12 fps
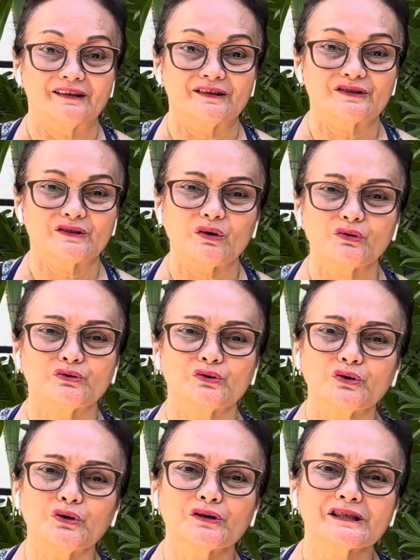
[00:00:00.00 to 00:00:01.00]
So do
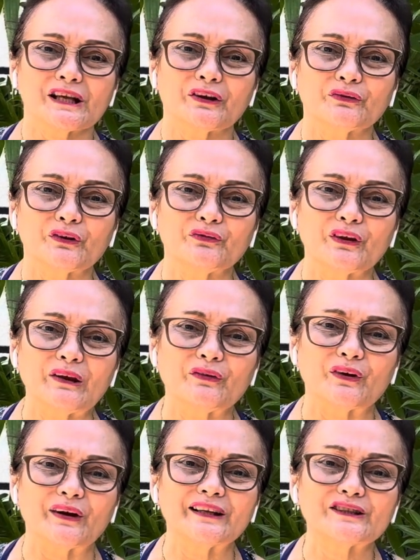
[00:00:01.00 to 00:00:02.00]
yourself a
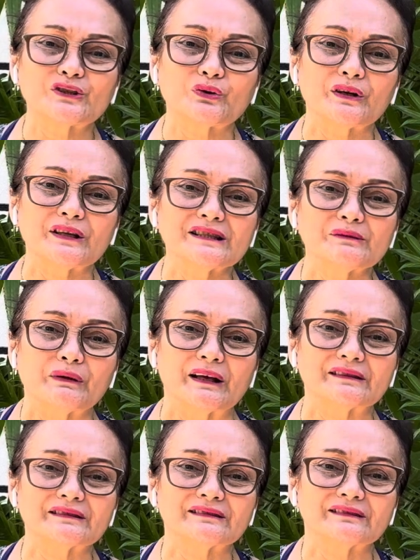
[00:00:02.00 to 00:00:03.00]
favor. It's
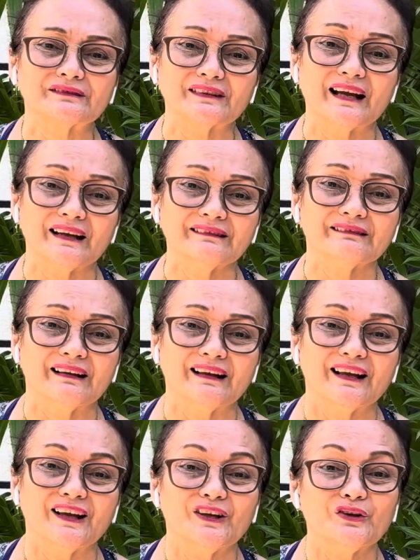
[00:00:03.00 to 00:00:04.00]
Christmas, right?
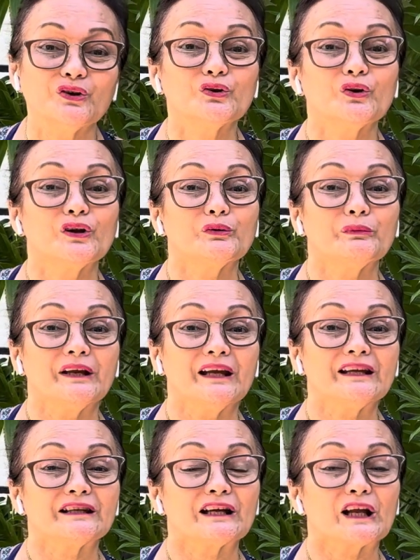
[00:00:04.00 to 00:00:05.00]
You're going to be
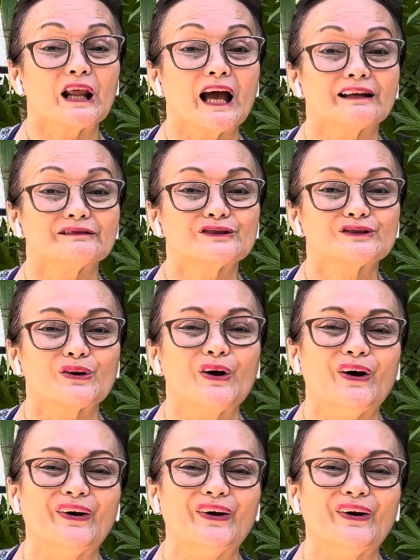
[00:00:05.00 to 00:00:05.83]
eating a lot. So